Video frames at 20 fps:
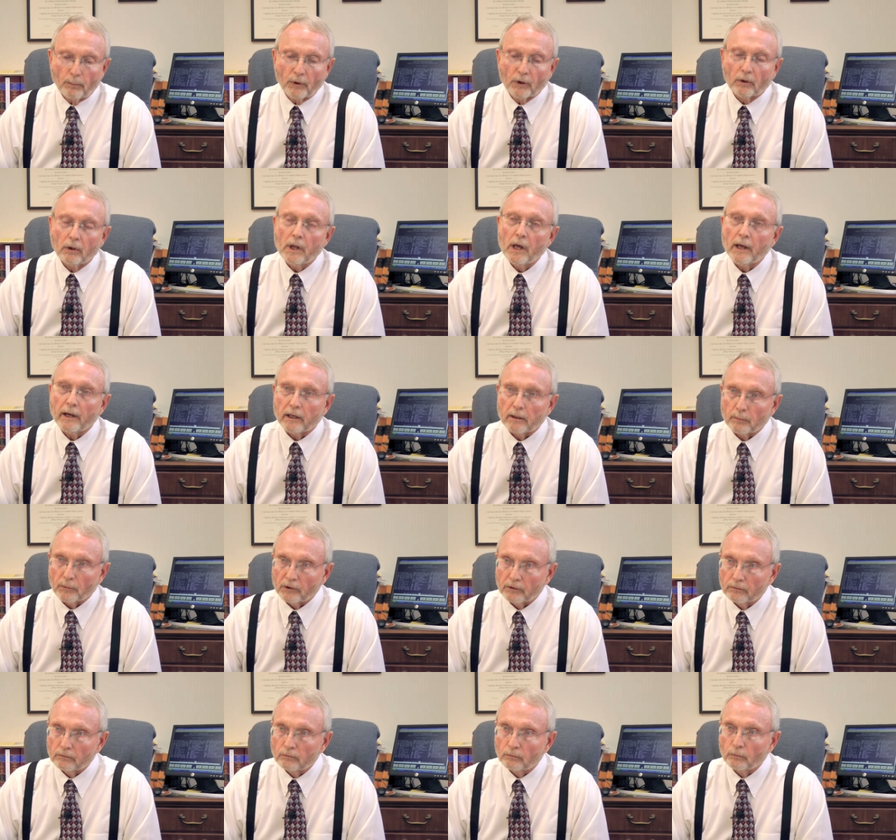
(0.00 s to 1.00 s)
Bill
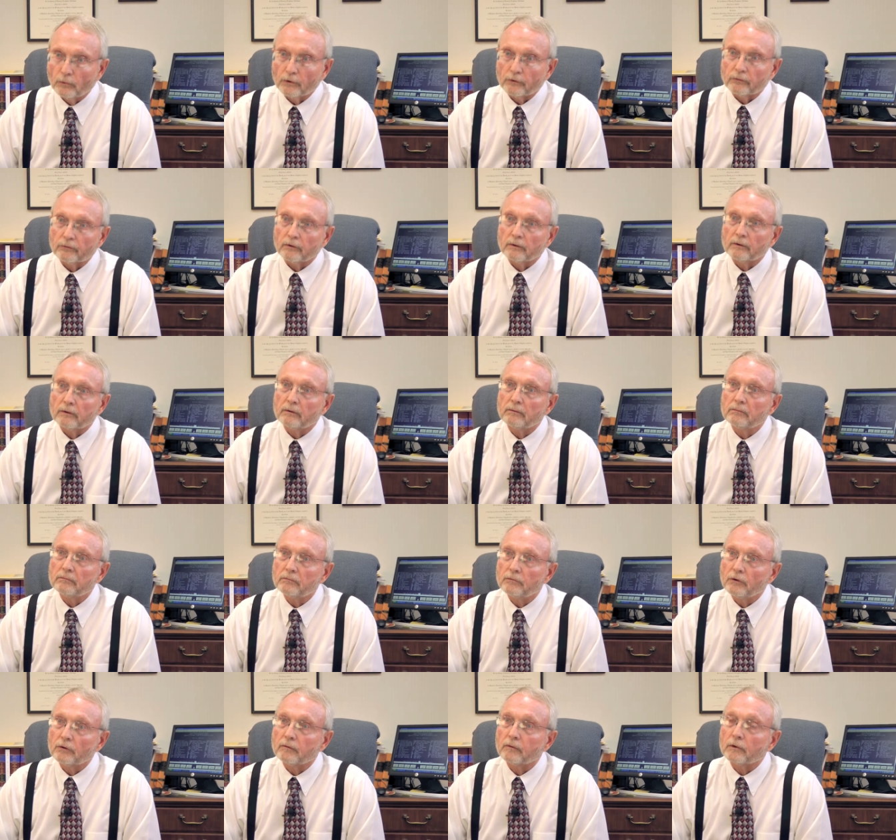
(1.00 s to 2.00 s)
Honeyman was the
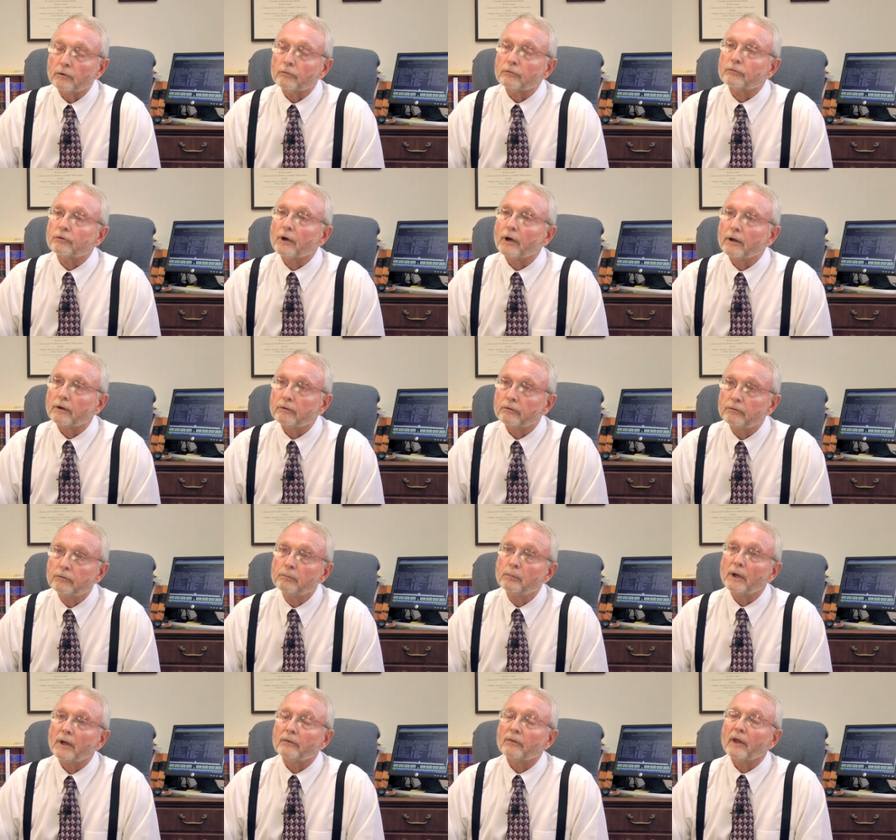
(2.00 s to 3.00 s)
juvenile
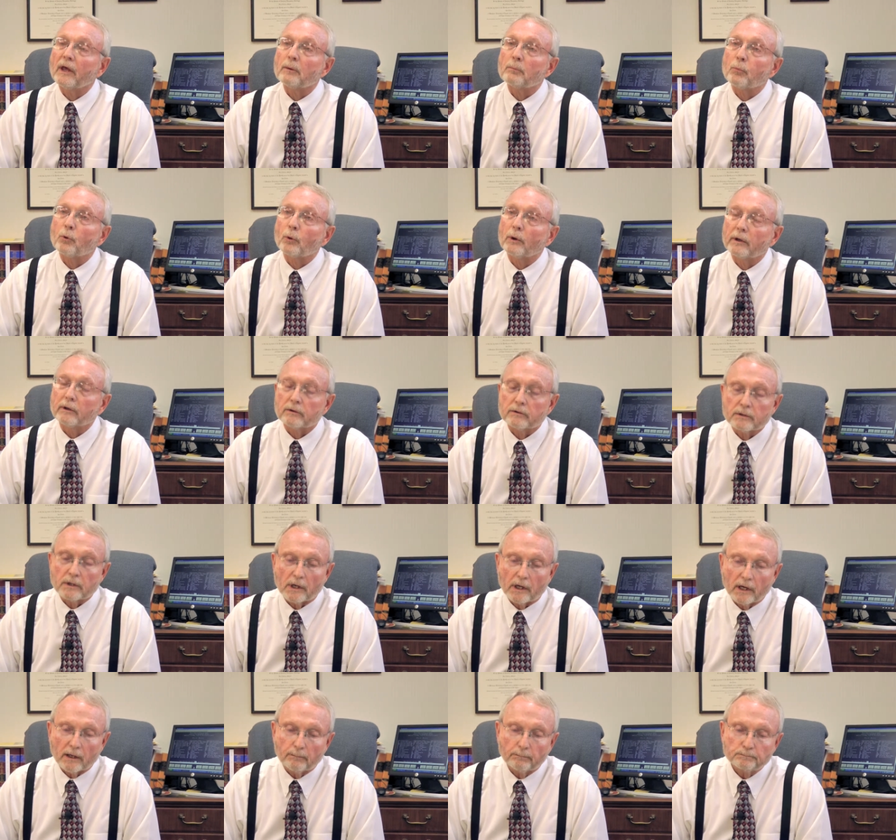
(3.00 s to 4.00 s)
judge at that point in
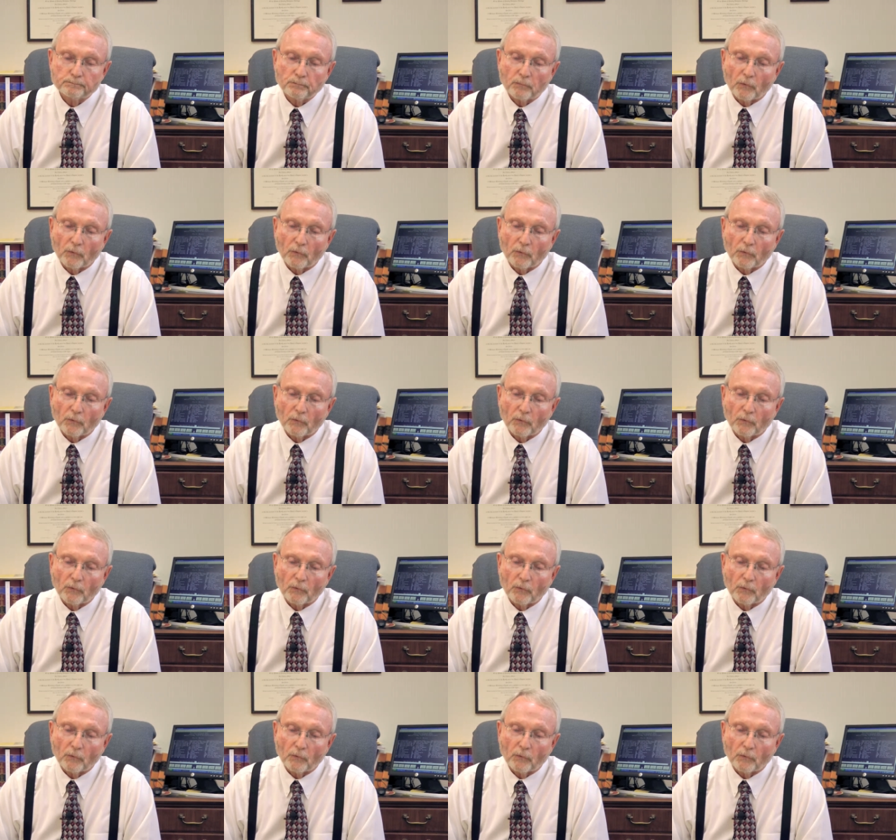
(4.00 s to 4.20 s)
time.